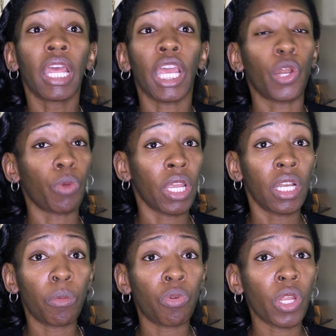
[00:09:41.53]
It'll heat
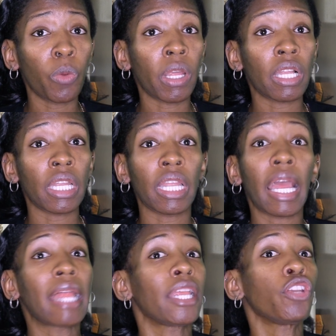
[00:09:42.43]
up pretty quickly,
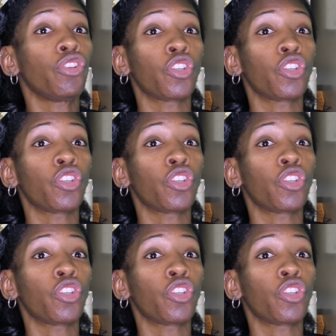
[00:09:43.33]
and then you